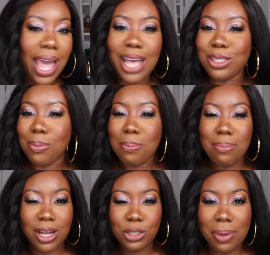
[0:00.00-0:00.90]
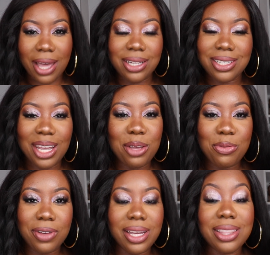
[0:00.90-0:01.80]
as much pat as I could
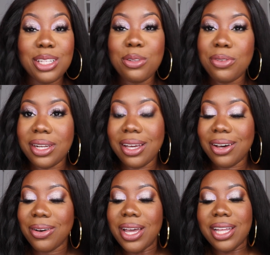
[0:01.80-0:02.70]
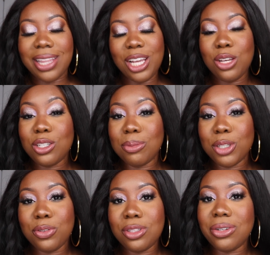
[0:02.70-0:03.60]
fit in this video. Thank you so
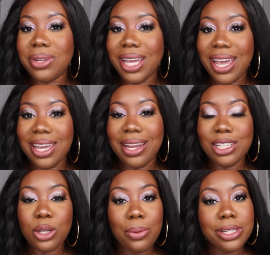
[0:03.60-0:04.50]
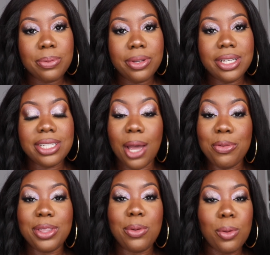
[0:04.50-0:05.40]
much for tuning in. As always, beauties,
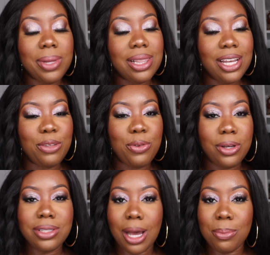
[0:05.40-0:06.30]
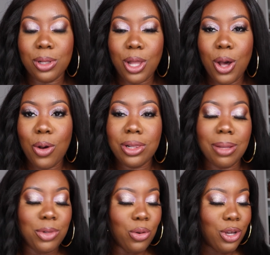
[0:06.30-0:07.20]
everything will be linked for you down below.
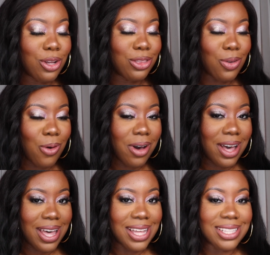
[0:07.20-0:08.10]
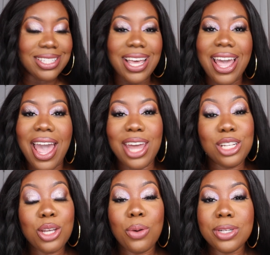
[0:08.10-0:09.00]
Let me know your thoughts. And
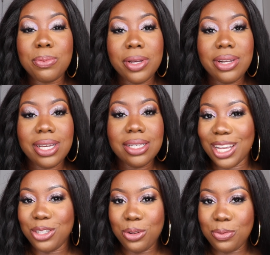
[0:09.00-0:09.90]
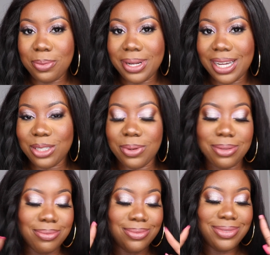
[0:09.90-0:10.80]
as always, beauties, stay tuned for my next
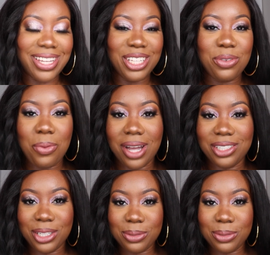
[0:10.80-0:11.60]
one. Thanks for watching.